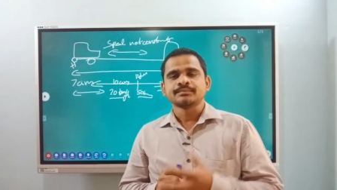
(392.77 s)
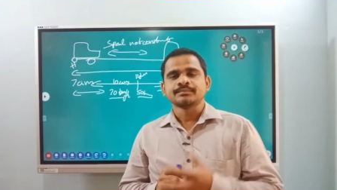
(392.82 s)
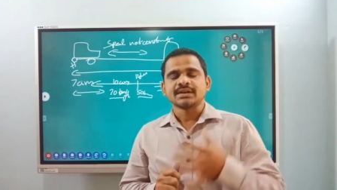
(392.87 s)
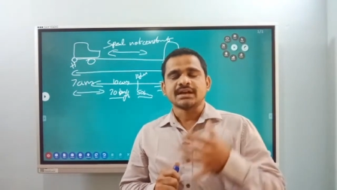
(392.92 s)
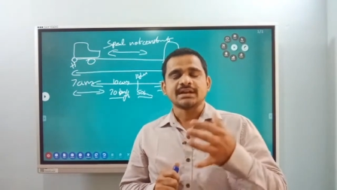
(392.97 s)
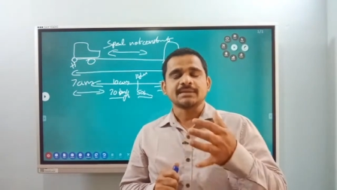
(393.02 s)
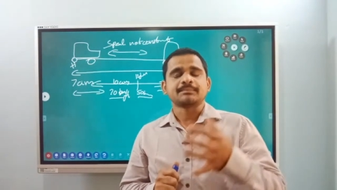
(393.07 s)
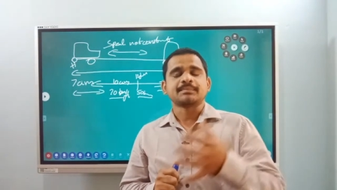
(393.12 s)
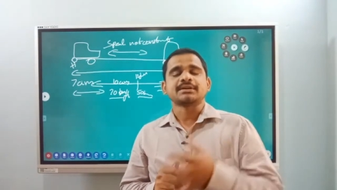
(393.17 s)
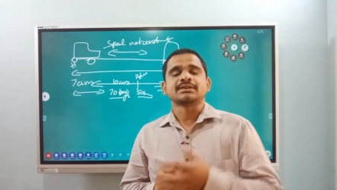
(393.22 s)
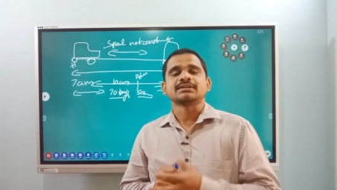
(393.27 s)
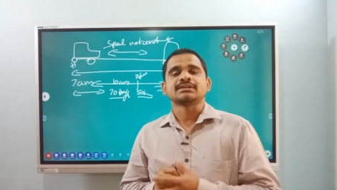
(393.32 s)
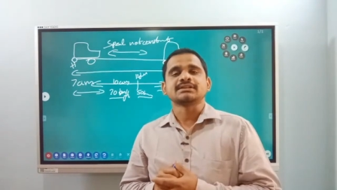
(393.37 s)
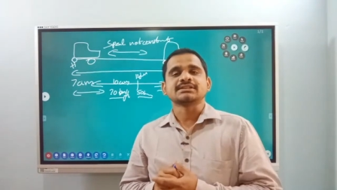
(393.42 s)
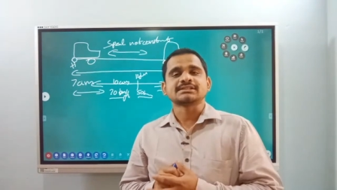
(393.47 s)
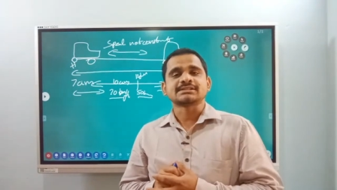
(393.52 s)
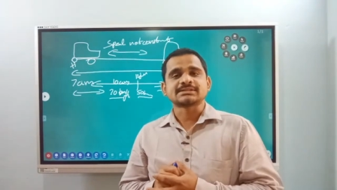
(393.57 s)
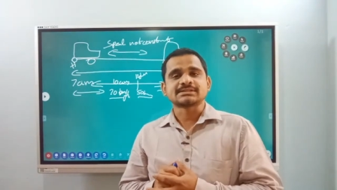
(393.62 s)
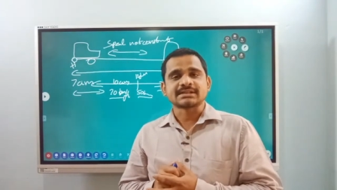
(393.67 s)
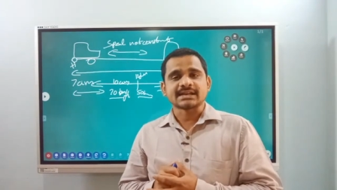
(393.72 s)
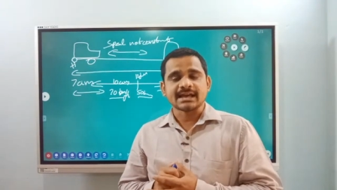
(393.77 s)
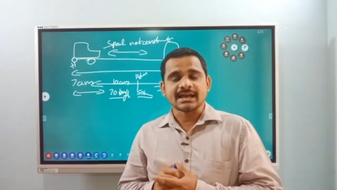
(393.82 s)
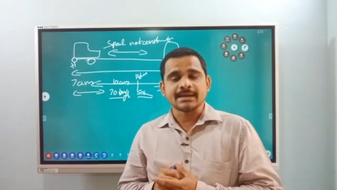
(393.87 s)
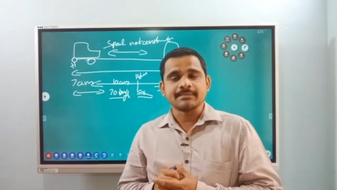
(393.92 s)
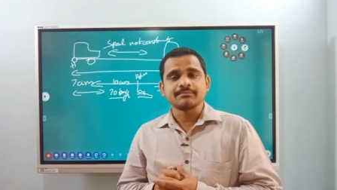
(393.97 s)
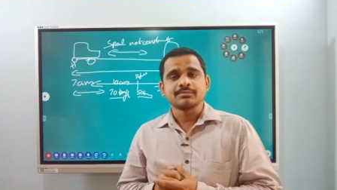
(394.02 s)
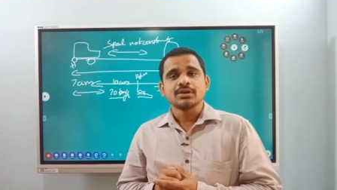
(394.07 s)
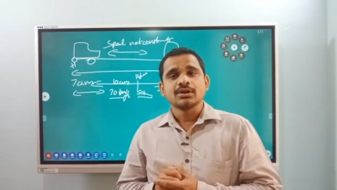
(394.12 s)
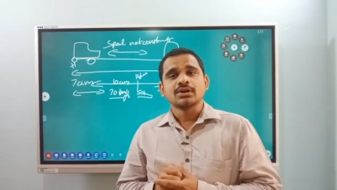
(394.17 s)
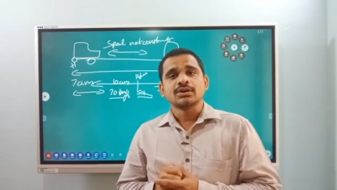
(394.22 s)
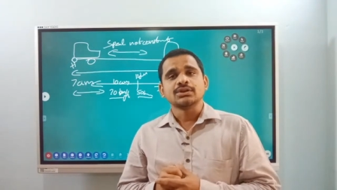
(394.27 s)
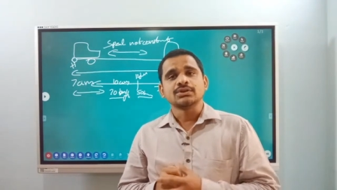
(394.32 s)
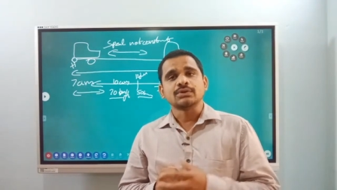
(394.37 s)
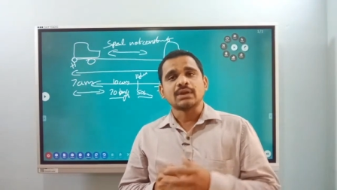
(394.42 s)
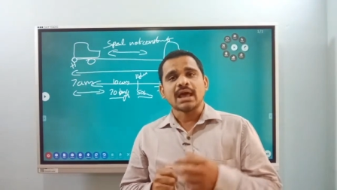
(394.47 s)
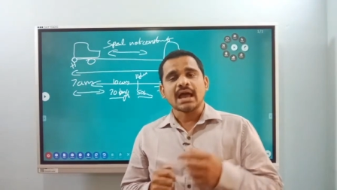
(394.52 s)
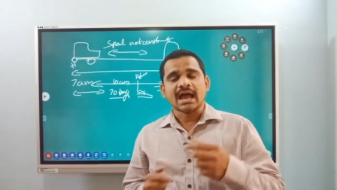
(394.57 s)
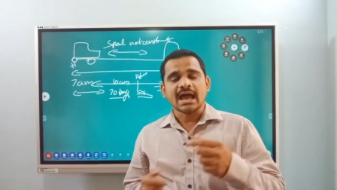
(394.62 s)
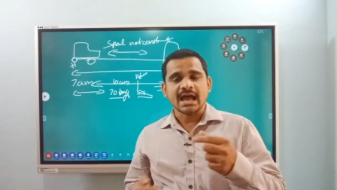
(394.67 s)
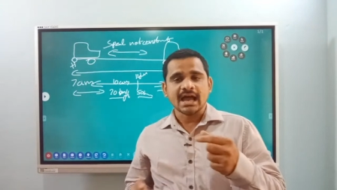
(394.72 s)
At a particular time, you will
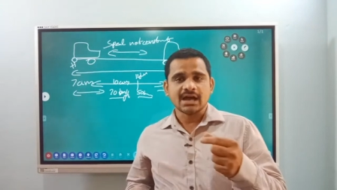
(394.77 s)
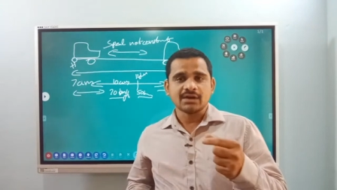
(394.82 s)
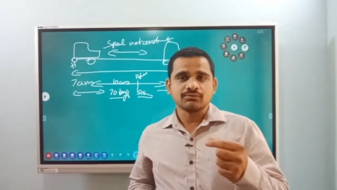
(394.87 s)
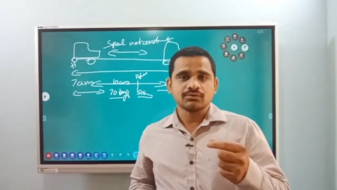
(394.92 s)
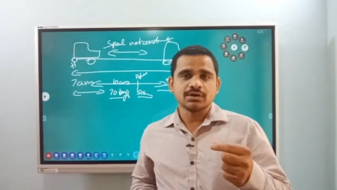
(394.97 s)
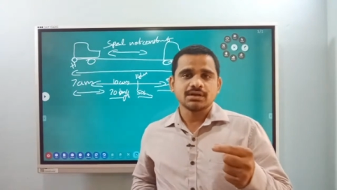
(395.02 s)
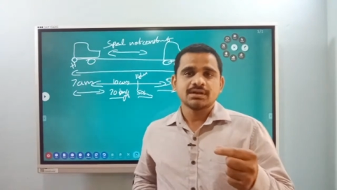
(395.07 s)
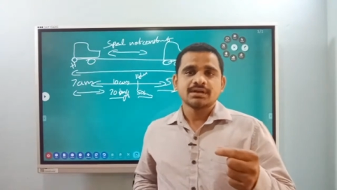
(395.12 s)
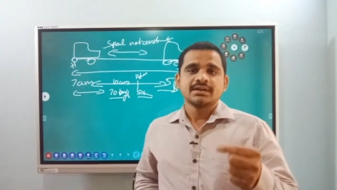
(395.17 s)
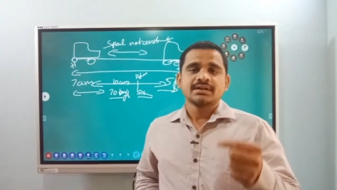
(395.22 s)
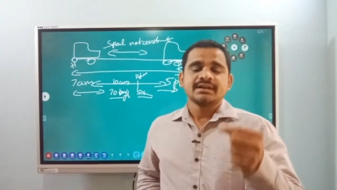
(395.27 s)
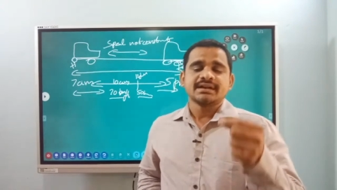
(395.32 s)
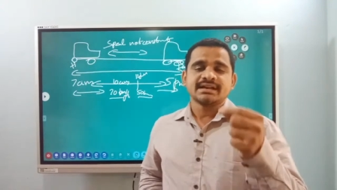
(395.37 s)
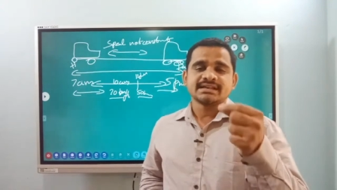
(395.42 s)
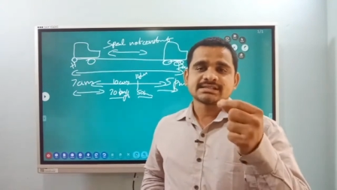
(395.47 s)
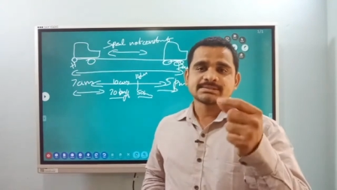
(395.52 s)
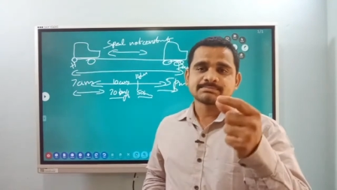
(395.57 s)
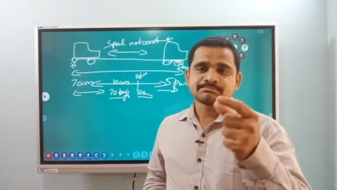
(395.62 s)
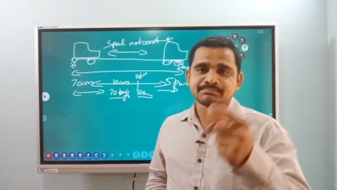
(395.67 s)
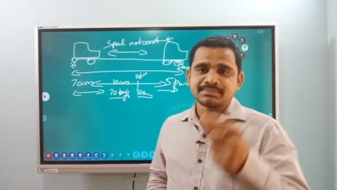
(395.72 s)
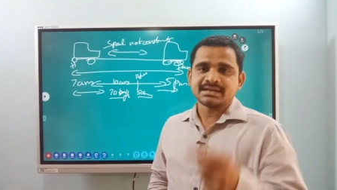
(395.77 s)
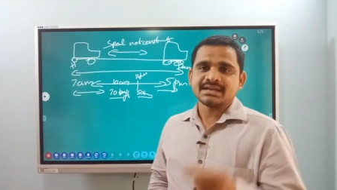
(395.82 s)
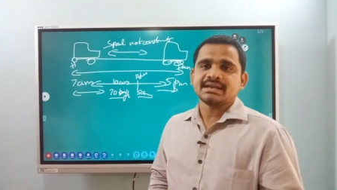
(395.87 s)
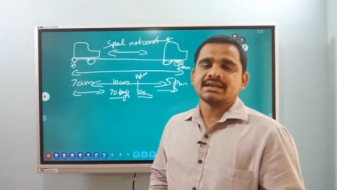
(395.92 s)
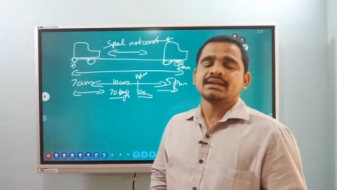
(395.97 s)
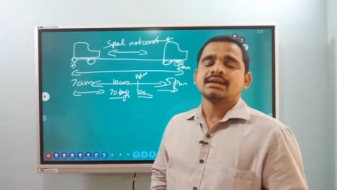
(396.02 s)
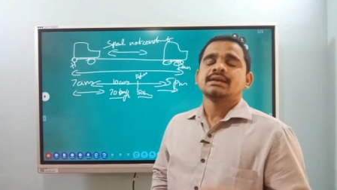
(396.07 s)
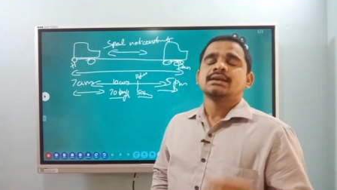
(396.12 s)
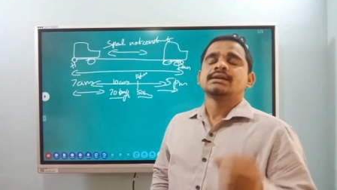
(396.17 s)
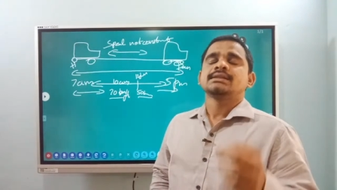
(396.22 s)
have a speed.